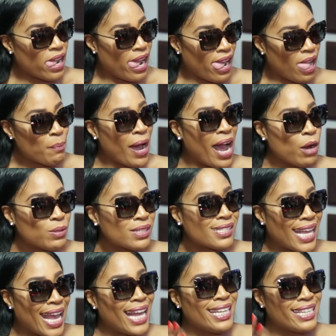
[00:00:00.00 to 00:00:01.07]
Yeah, but I would
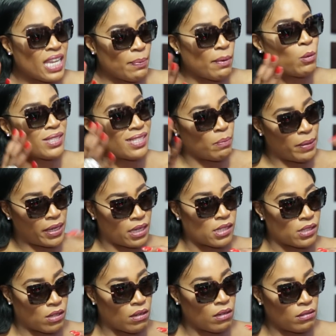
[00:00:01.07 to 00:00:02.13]
say Ali Kiba was the bigger
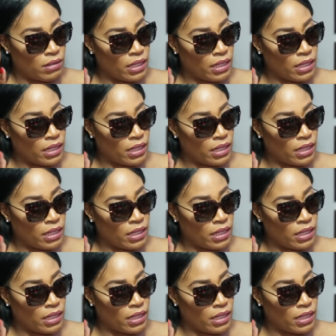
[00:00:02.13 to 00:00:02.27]
star.